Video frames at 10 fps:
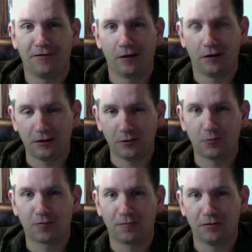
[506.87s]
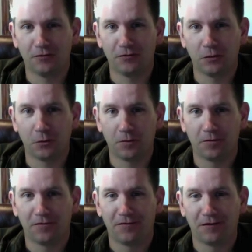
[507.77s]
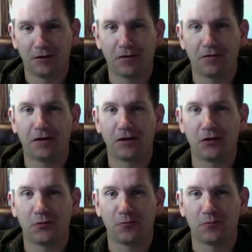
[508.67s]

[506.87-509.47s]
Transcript: And it'll work for you too. Thank you.